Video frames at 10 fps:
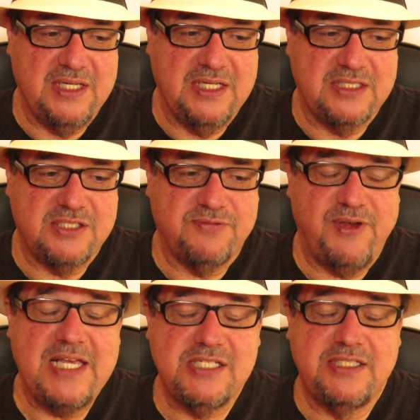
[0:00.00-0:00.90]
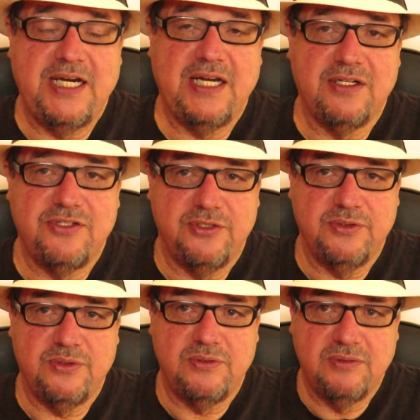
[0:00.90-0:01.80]
it's fascinating
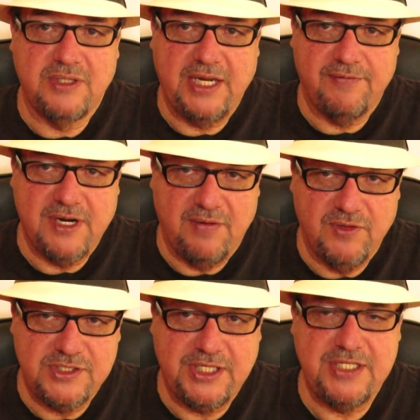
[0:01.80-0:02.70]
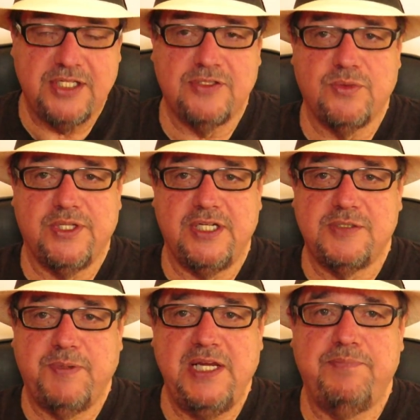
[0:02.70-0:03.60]
to have conversations with
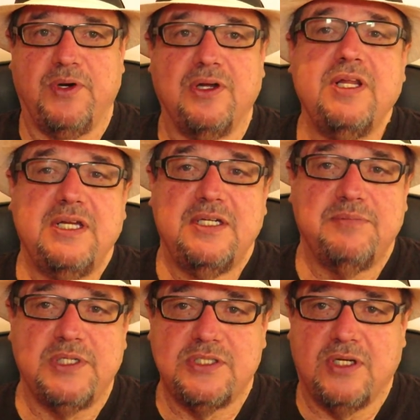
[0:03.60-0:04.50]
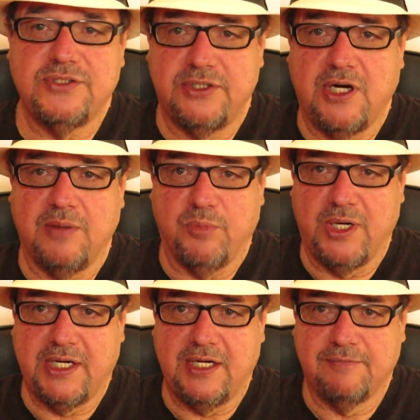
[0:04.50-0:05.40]
these people, but it's also
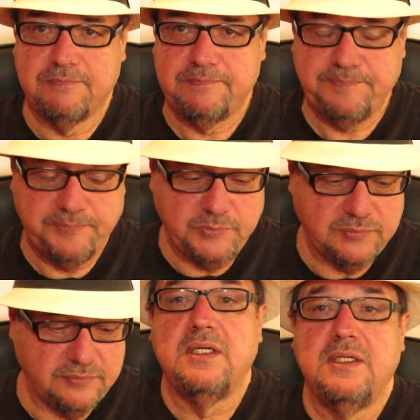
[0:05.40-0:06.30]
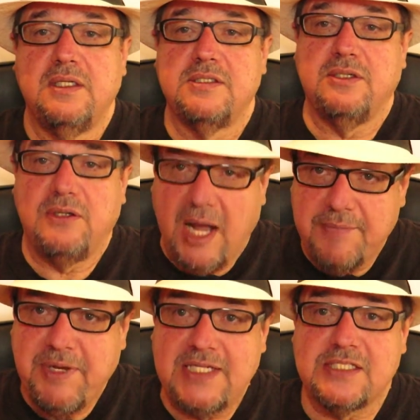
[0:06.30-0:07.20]
heartbreaking. So
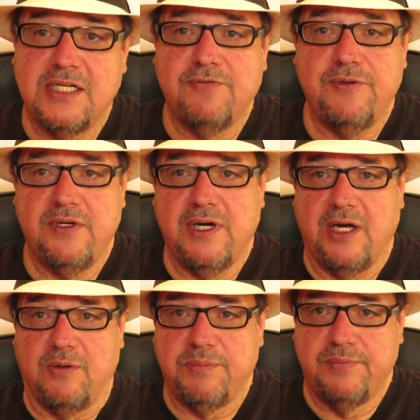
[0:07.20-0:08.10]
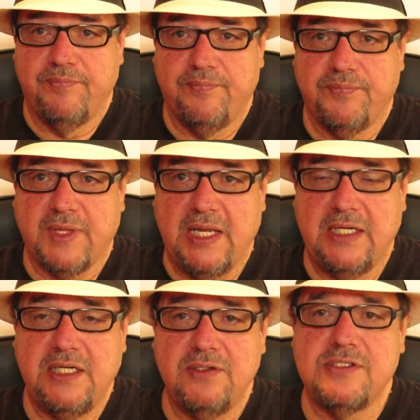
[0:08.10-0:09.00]
I'm asking for your help.
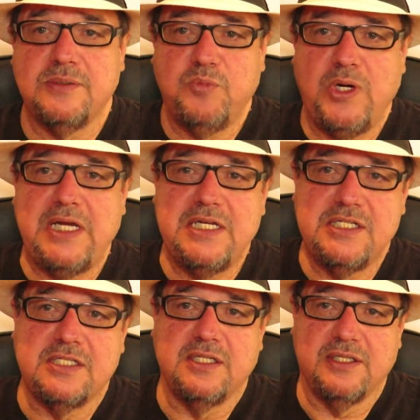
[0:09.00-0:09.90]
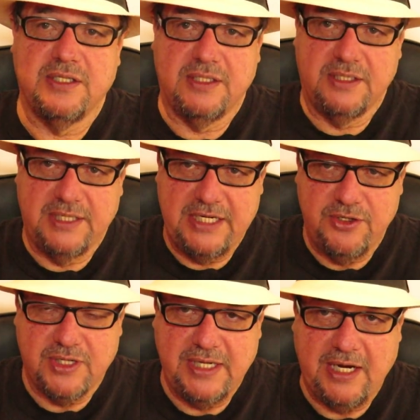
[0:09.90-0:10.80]
And here's some ways that
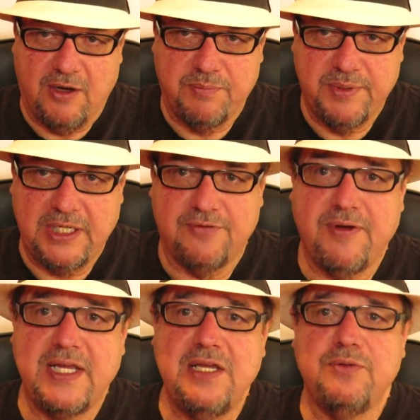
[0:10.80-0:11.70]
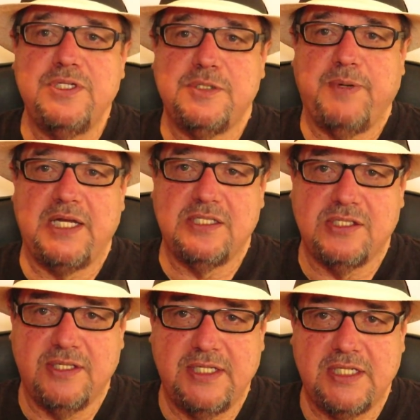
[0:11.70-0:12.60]
you can help. And if I get
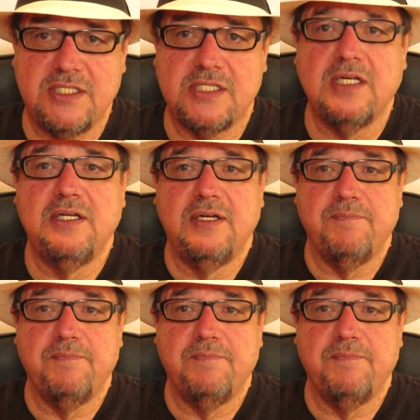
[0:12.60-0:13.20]
response to this,